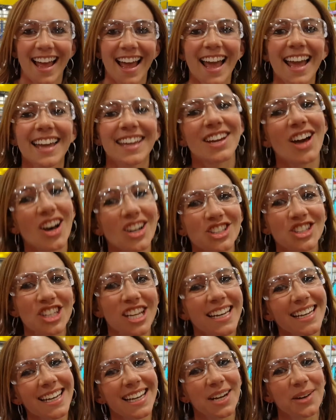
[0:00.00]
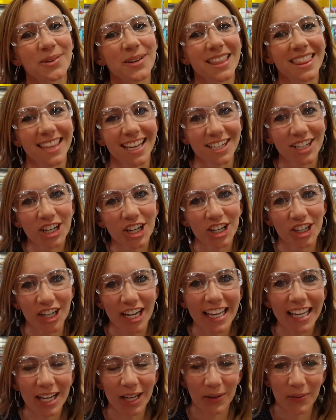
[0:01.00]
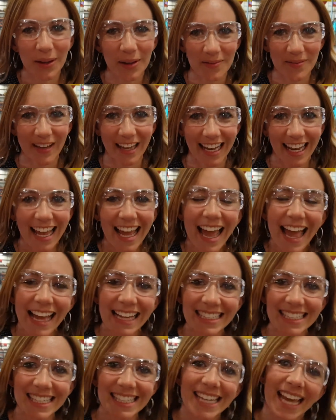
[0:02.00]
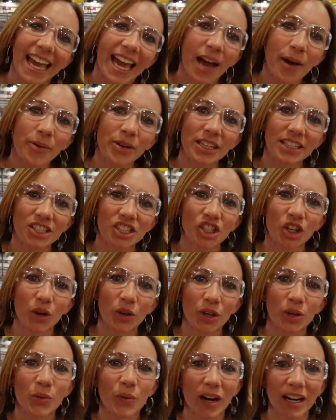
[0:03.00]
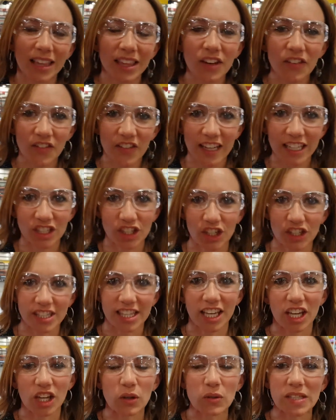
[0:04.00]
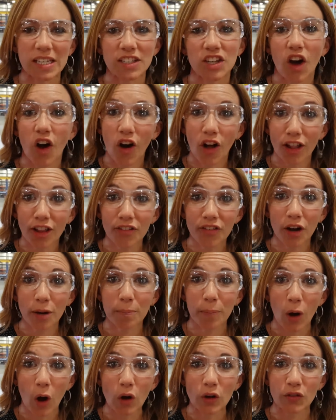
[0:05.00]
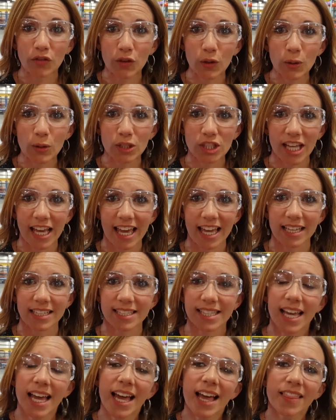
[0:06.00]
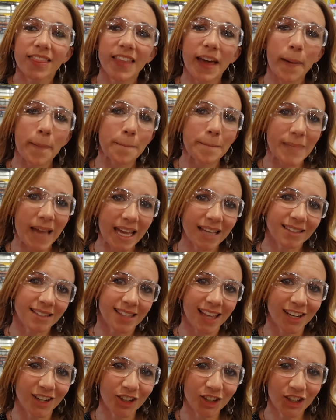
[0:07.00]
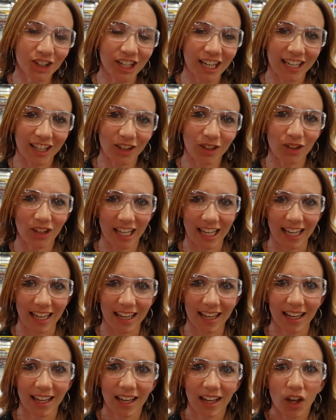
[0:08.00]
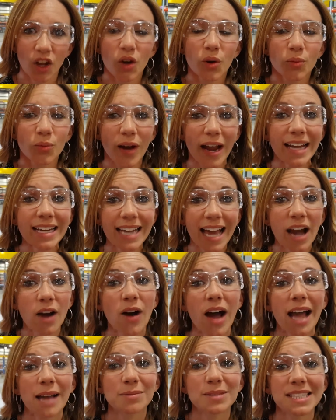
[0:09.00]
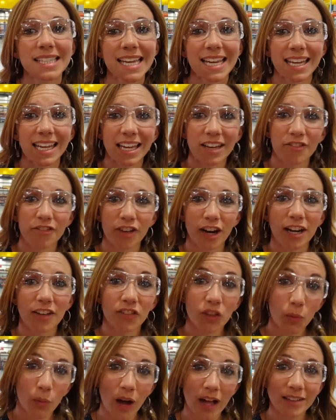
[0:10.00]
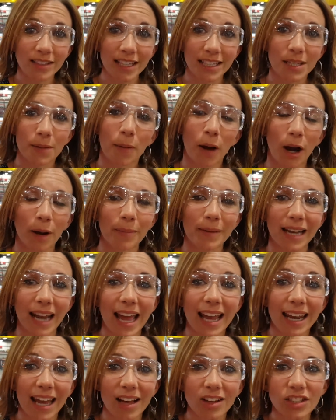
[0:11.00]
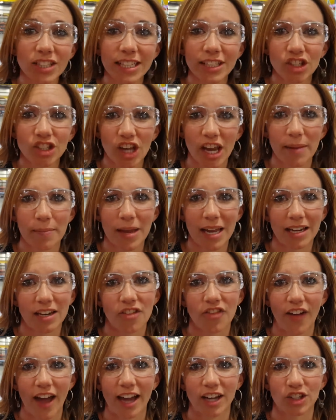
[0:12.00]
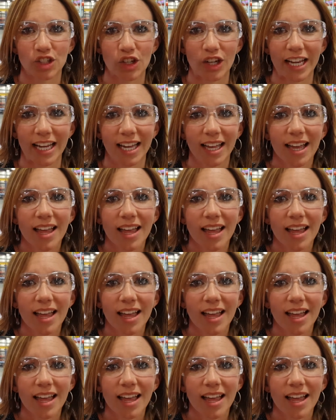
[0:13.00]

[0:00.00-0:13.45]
Hey y'all, Jean here with Thunder Creek Equipment, and today I want to show you one of the features that goes into all of our bulk fuel tanks that makes Thunder Creek unique. Right now I'm standing in front of the welding department at LDJ Manufacturing.